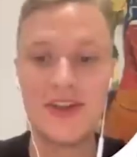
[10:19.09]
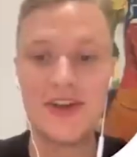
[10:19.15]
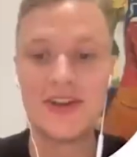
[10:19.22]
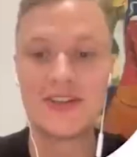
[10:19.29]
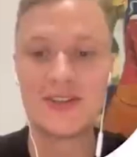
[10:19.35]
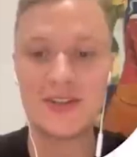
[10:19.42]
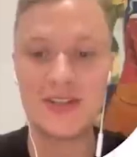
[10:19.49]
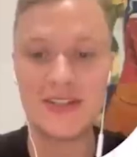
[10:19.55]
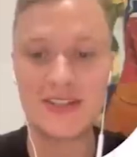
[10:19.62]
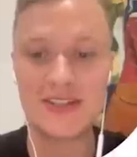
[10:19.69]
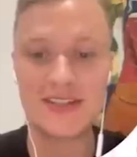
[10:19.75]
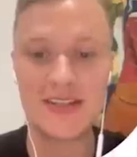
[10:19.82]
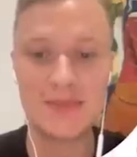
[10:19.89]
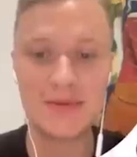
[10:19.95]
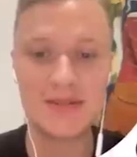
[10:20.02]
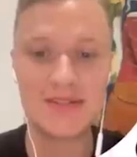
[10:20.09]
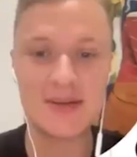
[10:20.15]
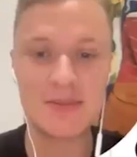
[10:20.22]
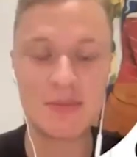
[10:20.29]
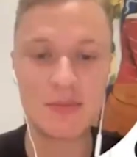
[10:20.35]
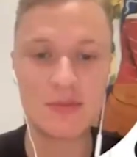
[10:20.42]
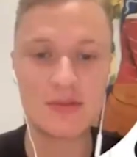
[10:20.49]
So here's a
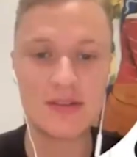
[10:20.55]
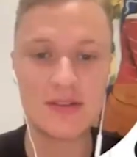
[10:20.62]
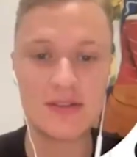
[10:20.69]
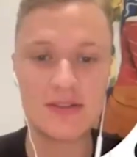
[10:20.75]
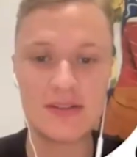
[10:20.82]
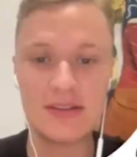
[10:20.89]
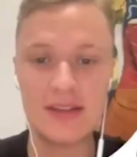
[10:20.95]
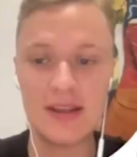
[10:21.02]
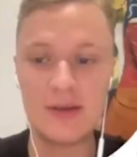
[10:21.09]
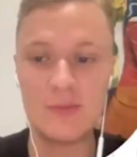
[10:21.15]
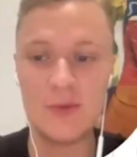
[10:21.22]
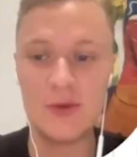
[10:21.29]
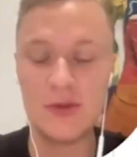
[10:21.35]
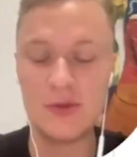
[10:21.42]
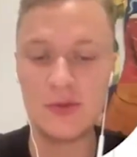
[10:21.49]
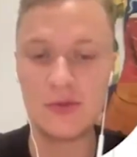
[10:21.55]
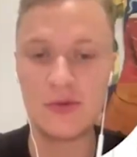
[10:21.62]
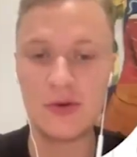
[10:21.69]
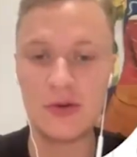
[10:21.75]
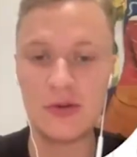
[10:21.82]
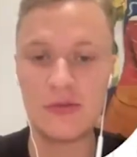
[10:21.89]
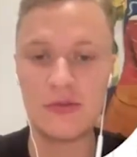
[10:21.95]
step-by-step process that we use for
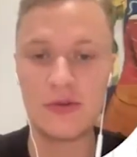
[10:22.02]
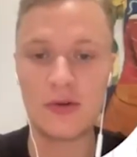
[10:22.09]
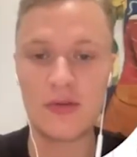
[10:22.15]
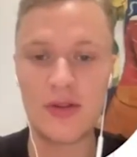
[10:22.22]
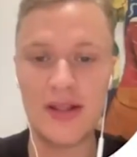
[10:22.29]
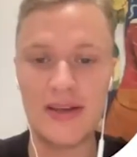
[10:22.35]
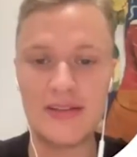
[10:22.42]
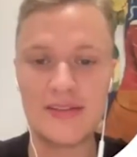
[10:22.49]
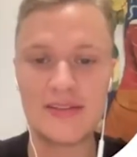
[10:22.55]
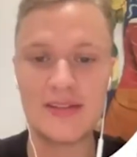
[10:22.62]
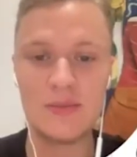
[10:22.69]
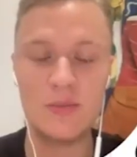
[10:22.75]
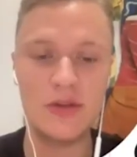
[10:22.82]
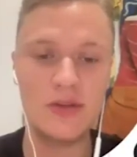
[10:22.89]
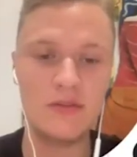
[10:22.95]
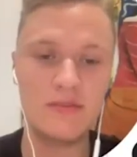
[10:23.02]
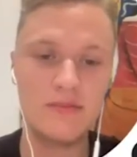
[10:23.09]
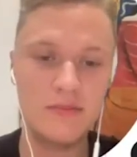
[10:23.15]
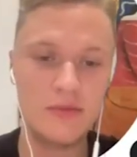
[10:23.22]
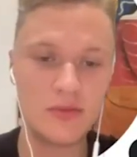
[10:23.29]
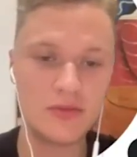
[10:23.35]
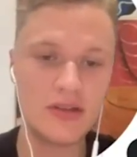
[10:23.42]
all of our clients that we
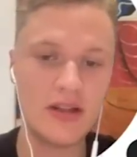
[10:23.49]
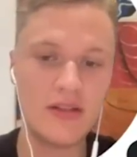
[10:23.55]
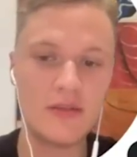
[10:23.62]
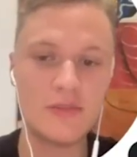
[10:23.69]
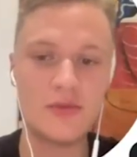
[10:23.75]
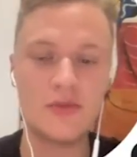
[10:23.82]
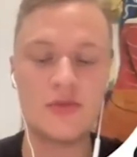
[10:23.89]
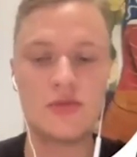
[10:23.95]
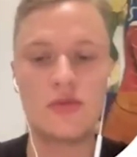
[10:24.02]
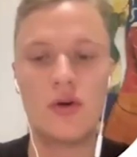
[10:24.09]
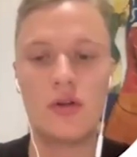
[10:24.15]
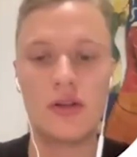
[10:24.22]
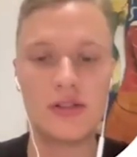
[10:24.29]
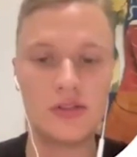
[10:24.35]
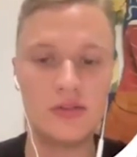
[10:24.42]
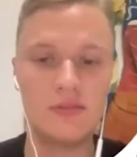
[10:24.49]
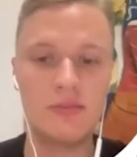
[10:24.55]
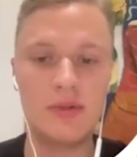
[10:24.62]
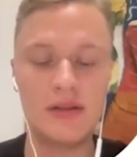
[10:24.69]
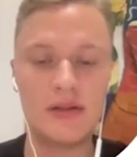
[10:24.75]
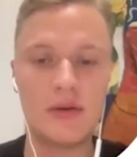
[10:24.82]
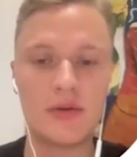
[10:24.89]
tell them to do or like
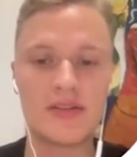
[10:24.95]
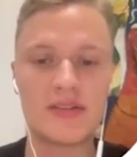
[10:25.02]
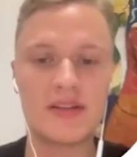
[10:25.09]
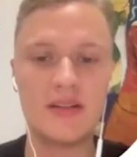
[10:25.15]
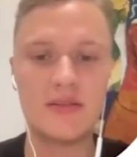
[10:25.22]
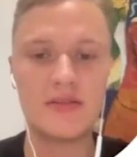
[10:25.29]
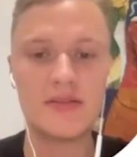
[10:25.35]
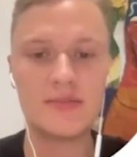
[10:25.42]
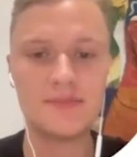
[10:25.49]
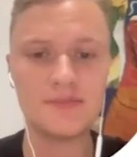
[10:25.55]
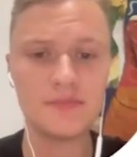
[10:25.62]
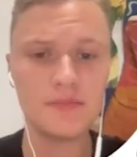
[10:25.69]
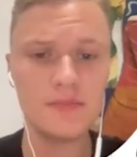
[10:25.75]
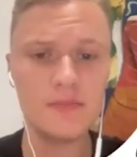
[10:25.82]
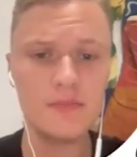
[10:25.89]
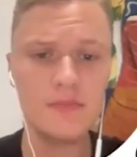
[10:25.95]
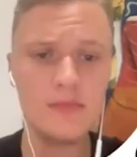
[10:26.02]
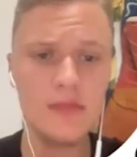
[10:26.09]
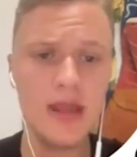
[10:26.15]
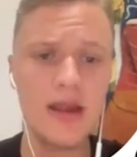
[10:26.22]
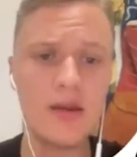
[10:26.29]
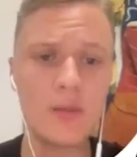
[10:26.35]
build ourselves
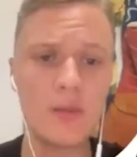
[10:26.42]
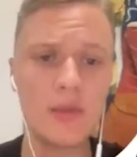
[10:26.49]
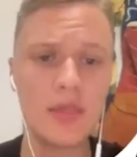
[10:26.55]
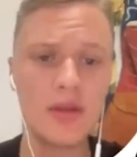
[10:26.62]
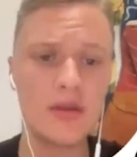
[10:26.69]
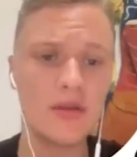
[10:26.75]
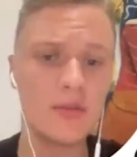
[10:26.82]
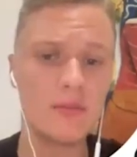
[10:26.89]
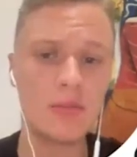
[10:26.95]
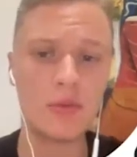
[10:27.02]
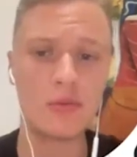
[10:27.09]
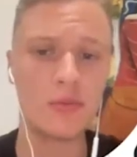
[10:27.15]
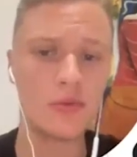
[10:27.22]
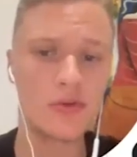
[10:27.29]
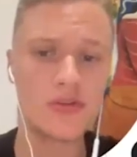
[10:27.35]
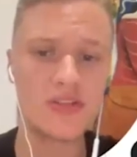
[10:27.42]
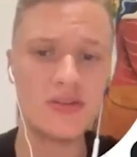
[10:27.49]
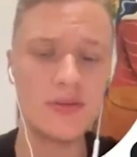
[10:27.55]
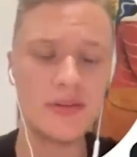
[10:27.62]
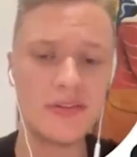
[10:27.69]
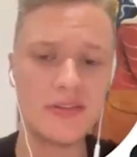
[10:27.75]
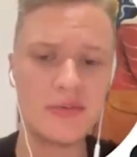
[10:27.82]
within post-purchase
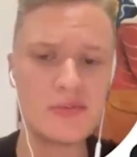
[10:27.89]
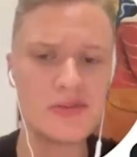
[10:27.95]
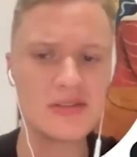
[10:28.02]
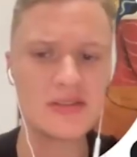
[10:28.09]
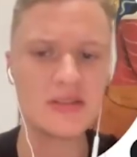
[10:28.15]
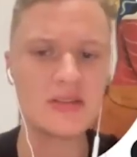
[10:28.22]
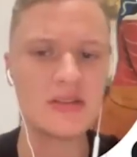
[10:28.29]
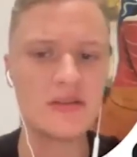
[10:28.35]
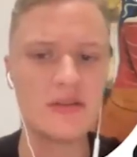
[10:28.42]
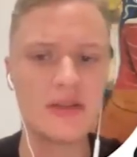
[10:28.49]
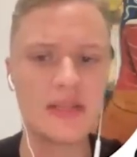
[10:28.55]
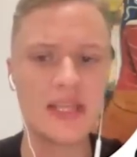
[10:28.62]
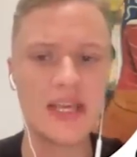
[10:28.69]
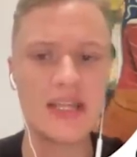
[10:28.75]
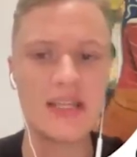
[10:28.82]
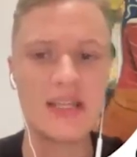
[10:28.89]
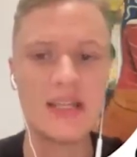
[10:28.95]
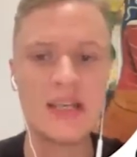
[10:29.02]
email sequences and stuff like that.